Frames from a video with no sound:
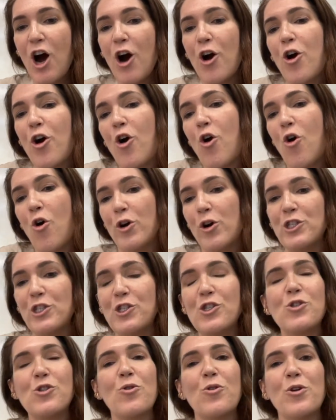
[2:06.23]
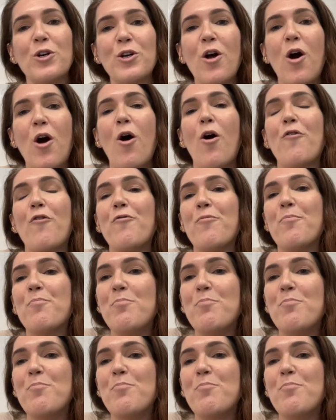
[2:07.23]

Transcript: a cornerstone of